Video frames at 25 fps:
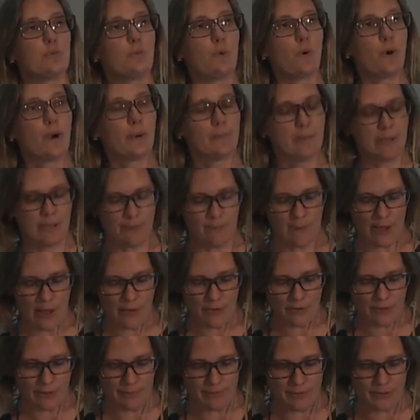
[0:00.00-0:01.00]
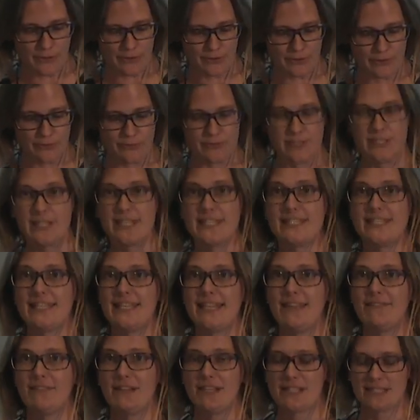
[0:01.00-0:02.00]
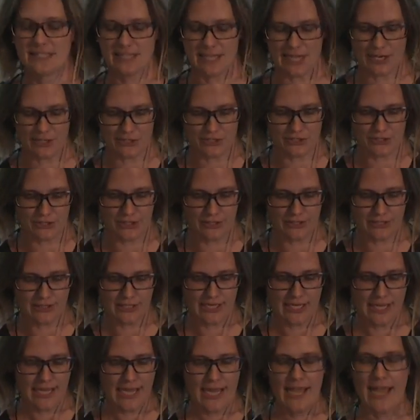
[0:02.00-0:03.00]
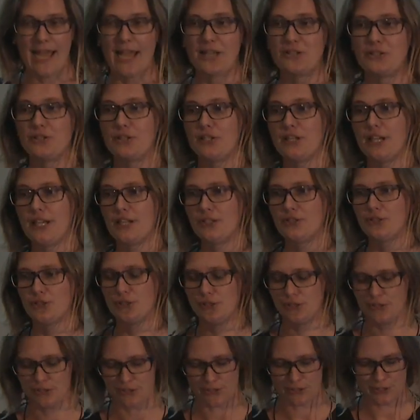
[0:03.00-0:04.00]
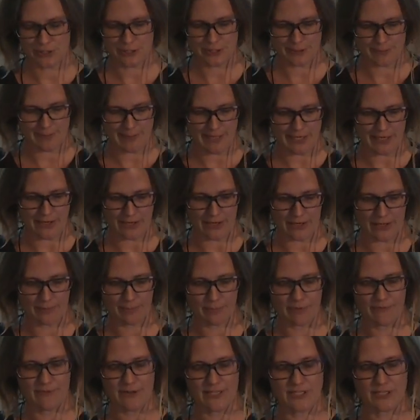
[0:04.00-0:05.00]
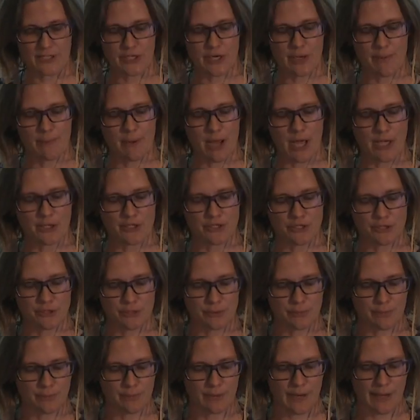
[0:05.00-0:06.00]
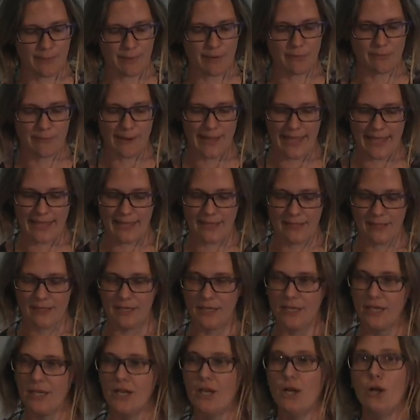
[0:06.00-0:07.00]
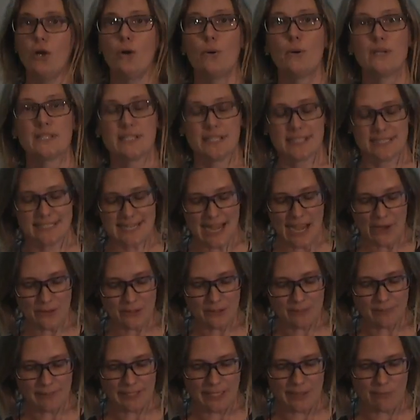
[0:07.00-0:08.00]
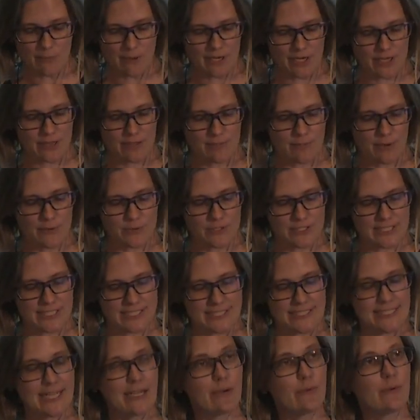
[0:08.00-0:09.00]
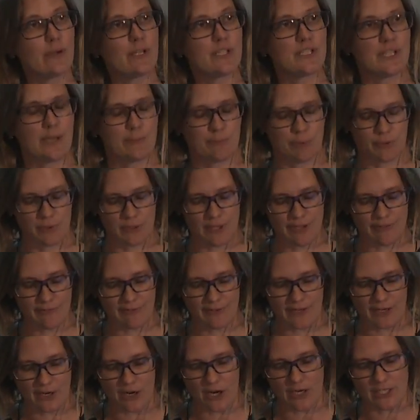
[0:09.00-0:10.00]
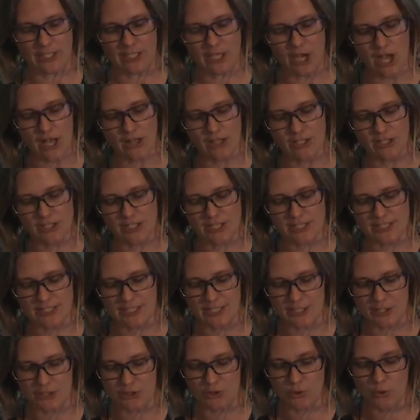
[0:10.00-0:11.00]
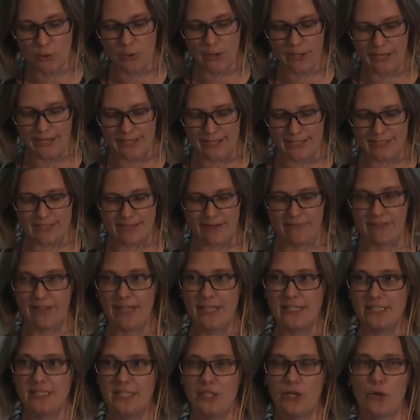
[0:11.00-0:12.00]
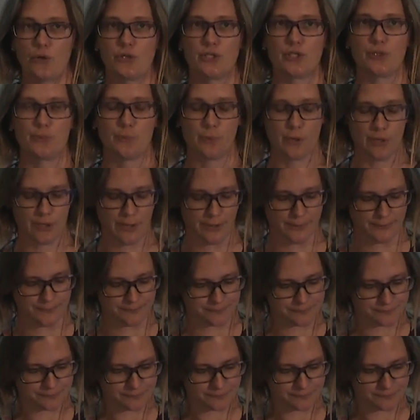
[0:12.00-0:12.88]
to warmly welcome you to this evening's lecture and to introduce our speaker, Professor Himanshu Prabha Ray, who is undoubtedly one of the most distinguished and prolific archaeologists and historians of the Indian Ocean world.